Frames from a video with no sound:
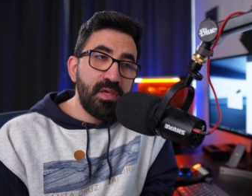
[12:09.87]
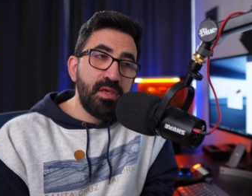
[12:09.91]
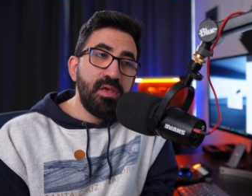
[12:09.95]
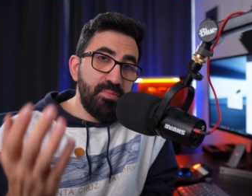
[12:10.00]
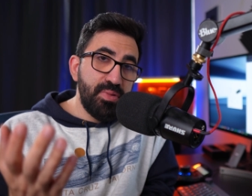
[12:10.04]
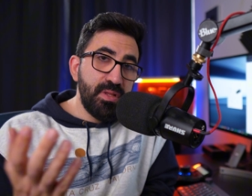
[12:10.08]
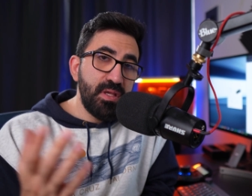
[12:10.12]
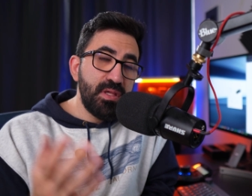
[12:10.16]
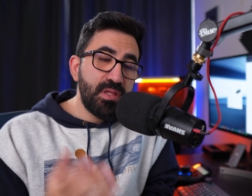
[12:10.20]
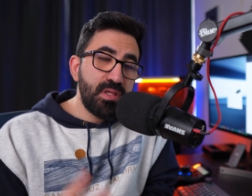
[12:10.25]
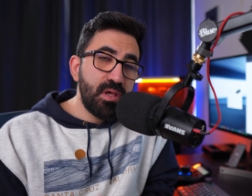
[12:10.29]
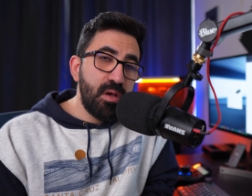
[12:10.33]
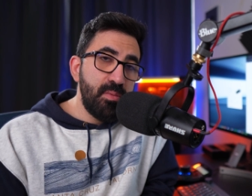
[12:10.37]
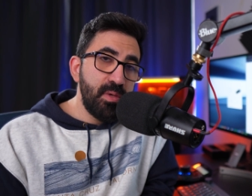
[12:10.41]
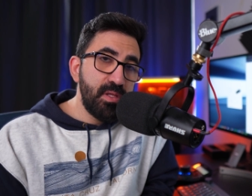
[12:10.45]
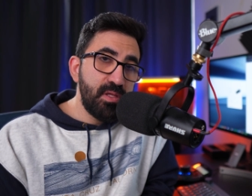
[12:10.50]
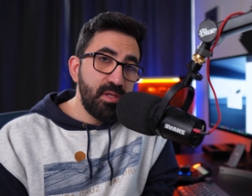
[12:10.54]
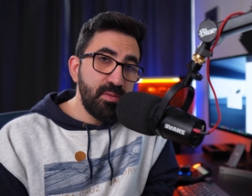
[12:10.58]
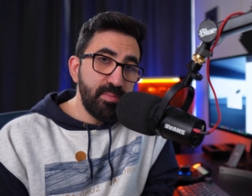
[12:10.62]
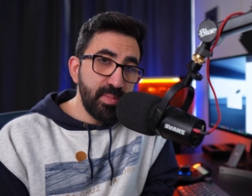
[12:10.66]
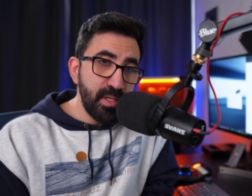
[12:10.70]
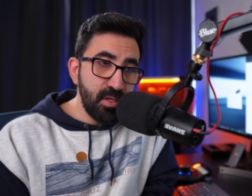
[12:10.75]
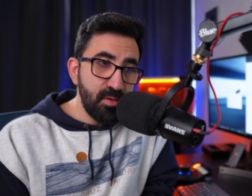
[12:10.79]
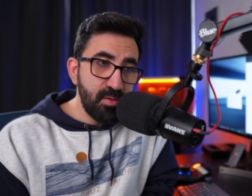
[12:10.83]
please comment
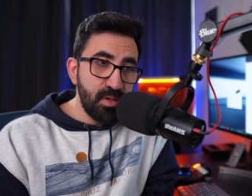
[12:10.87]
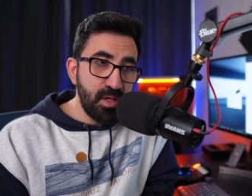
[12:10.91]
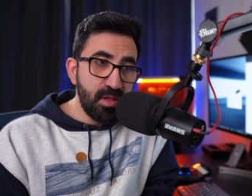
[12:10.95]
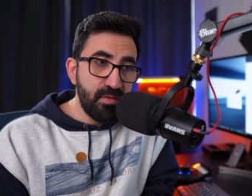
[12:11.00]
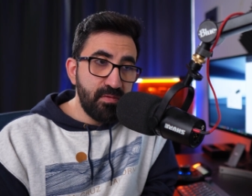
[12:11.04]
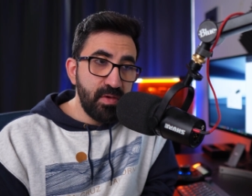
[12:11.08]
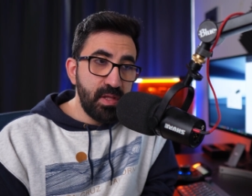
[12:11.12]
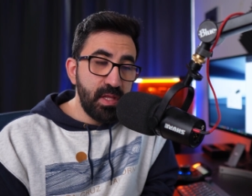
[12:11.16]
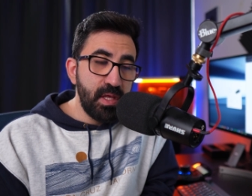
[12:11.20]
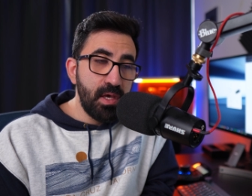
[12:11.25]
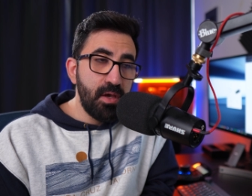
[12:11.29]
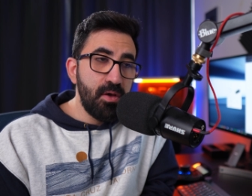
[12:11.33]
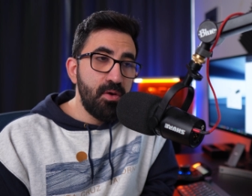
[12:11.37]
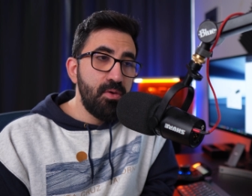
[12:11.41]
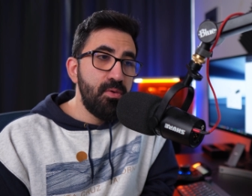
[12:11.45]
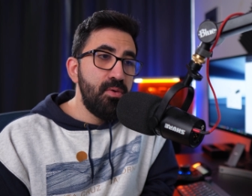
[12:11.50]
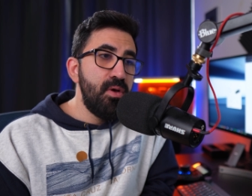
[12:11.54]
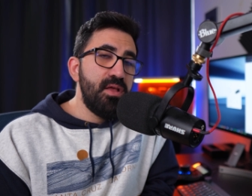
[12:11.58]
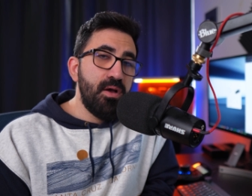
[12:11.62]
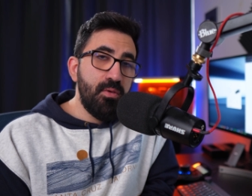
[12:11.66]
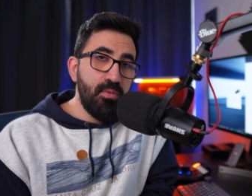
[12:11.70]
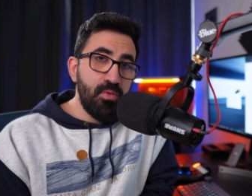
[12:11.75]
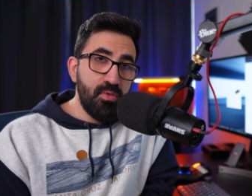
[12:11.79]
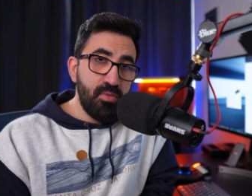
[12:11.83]
it below this video
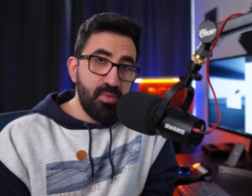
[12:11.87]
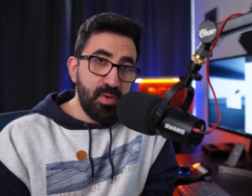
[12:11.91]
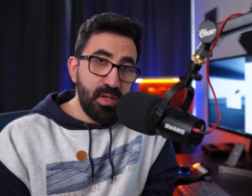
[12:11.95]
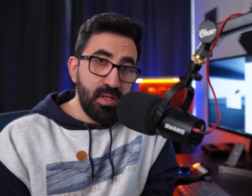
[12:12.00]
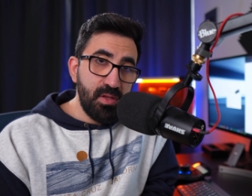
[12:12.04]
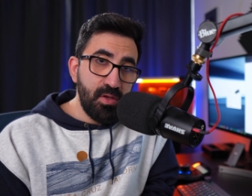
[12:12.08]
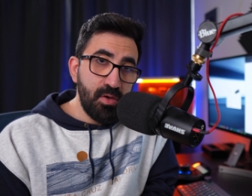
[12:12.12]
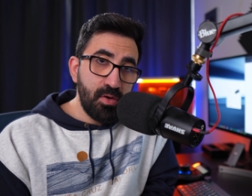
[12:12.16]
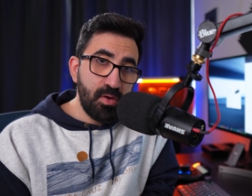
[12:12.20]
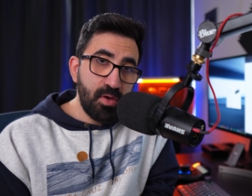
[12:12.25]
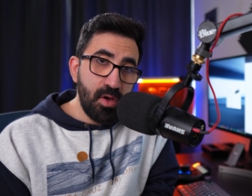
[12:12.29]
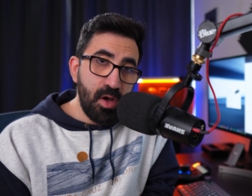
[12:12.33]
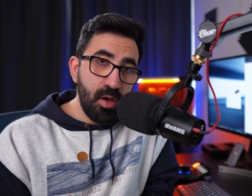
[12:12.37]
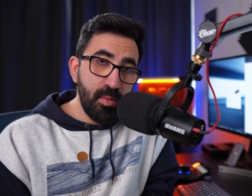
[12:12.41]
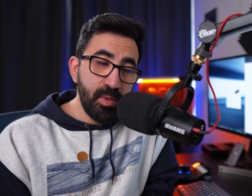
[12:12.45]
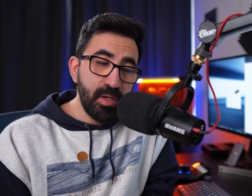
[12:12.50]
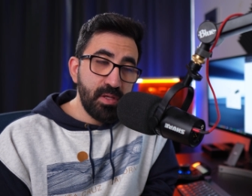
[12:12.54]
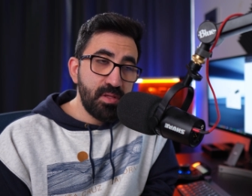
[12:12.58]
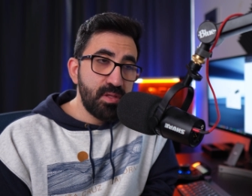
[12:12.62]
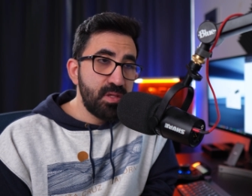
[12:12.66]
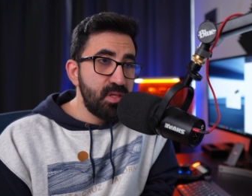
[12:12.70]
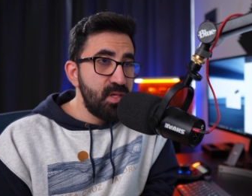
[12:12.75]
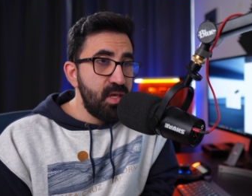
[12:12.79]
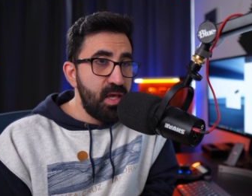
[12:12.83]
i will read read your
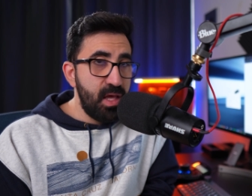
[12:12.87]
comments